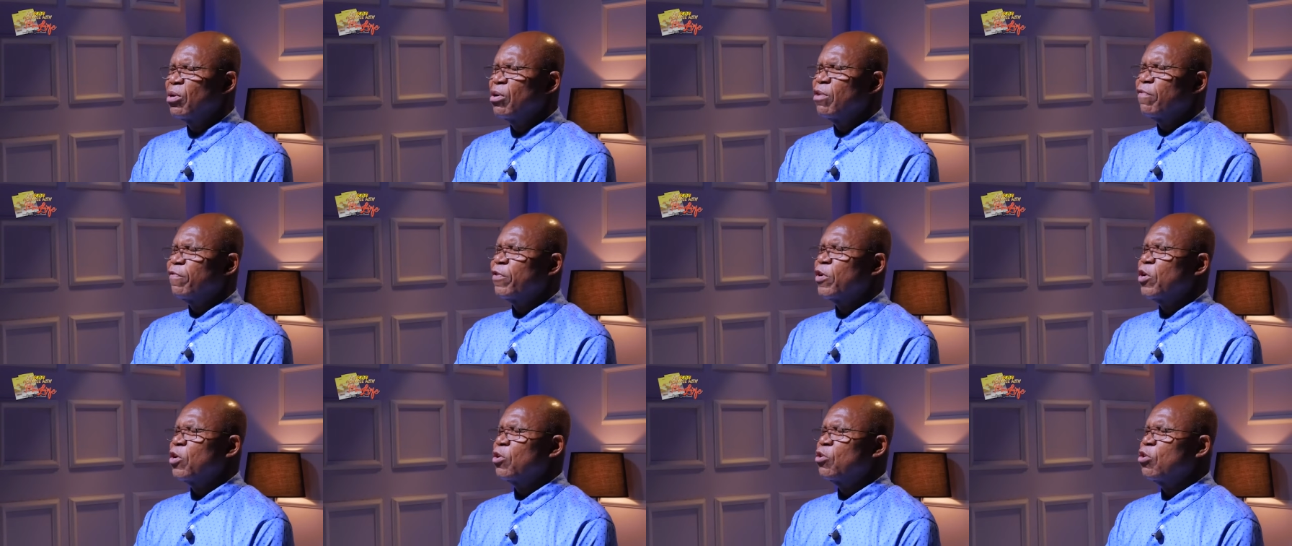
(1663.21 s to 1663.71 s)

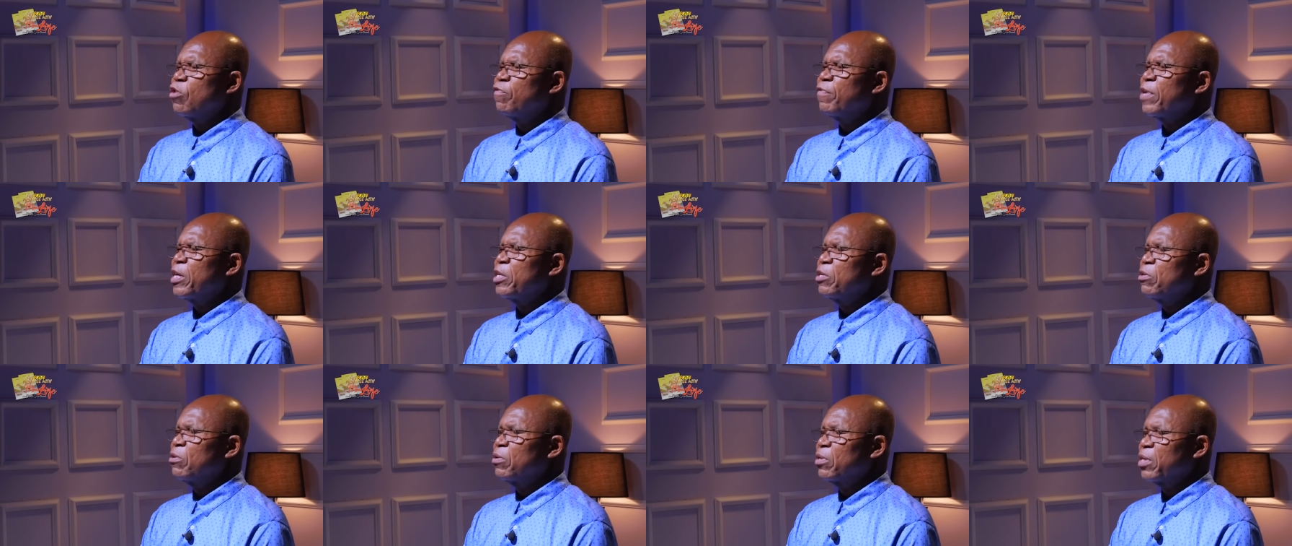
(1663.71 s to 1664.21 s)
for your love and
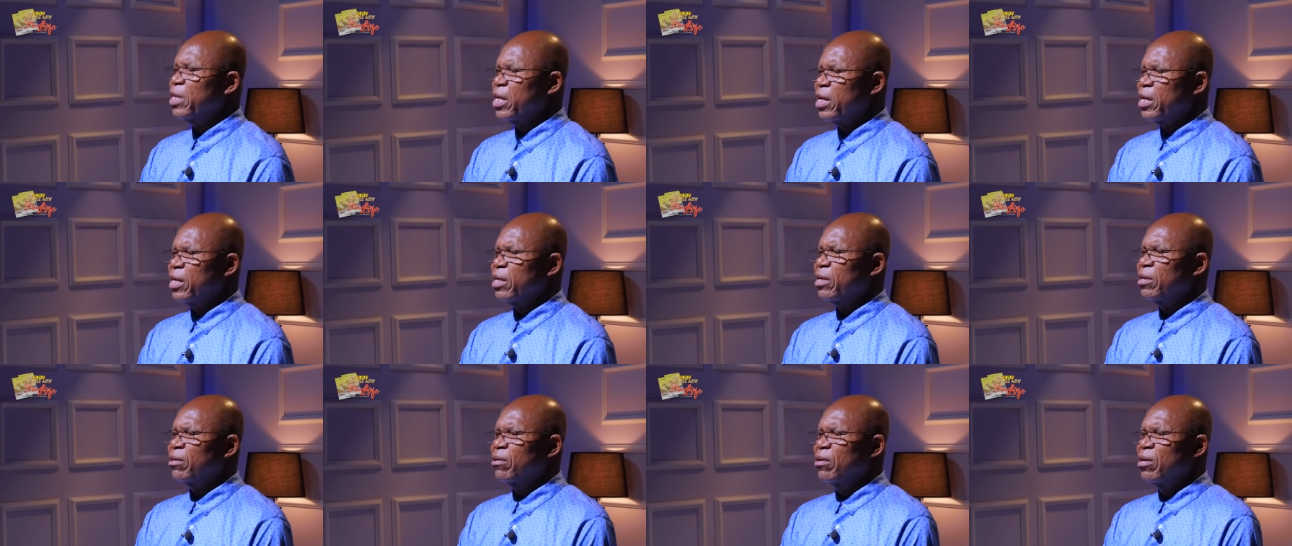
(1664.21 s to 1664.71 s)
your care.
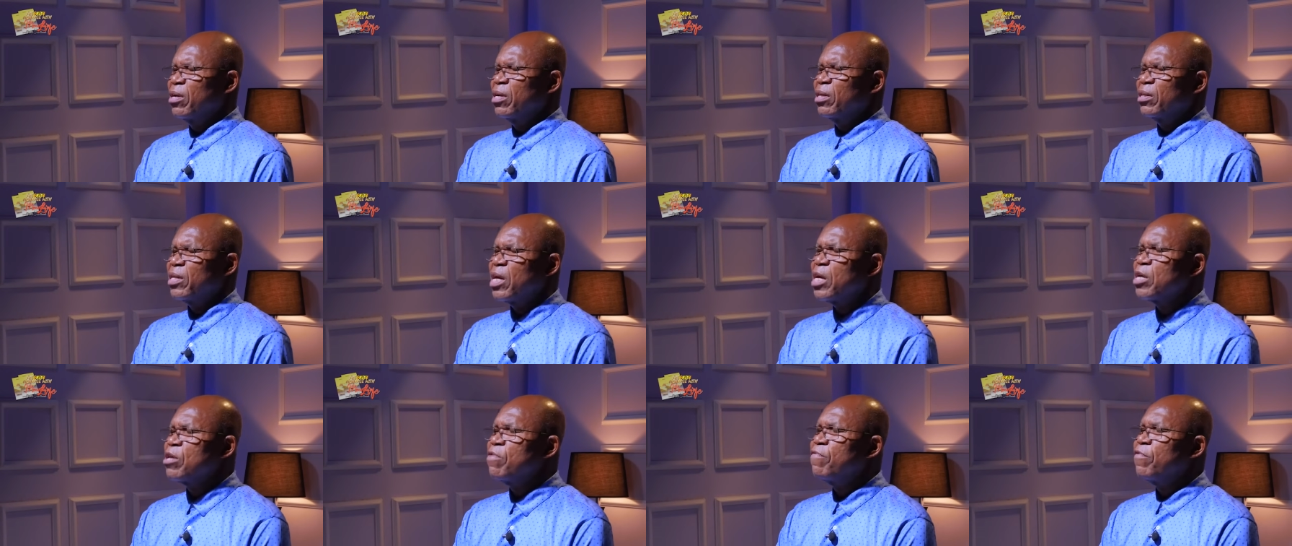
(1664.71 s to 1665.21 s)

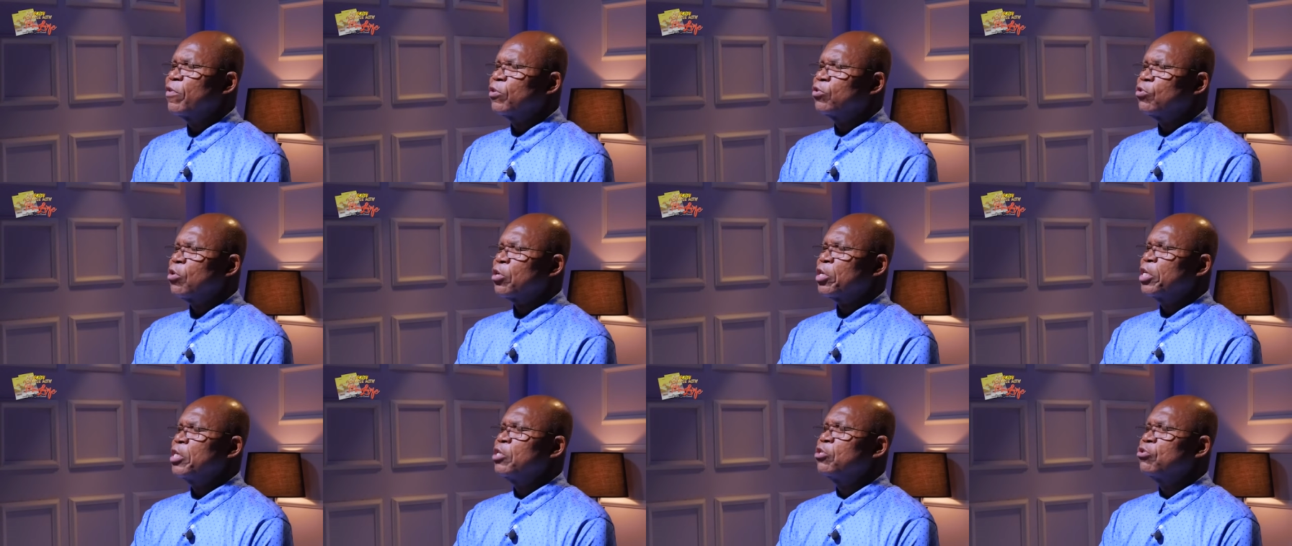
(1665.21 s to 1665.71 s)
Thank you for
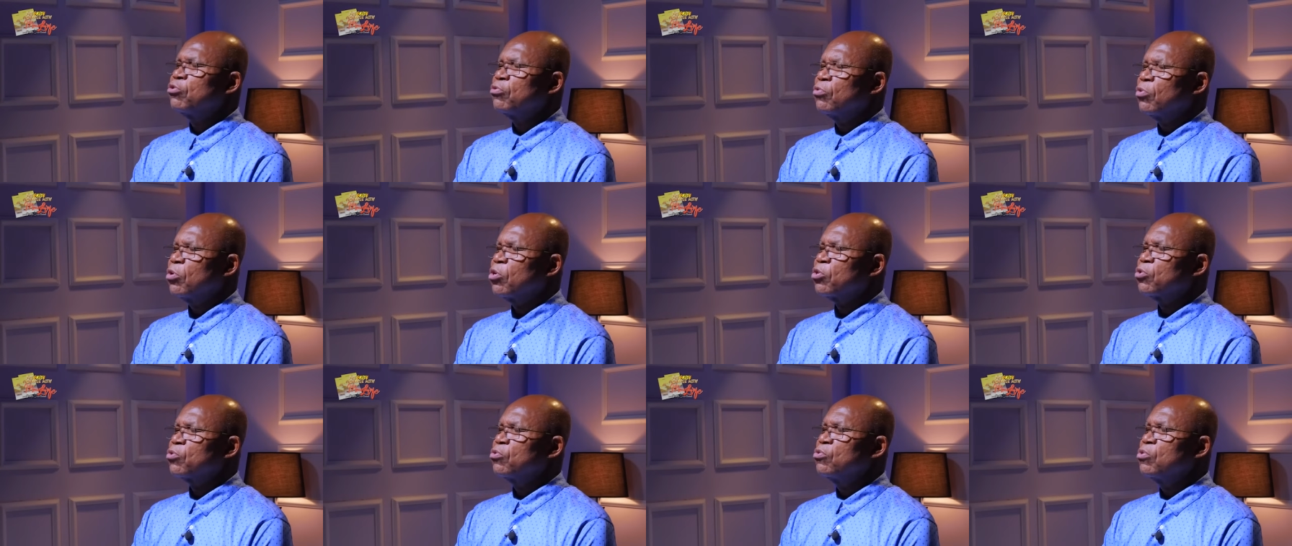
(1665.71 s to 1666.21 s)
talking to us, oh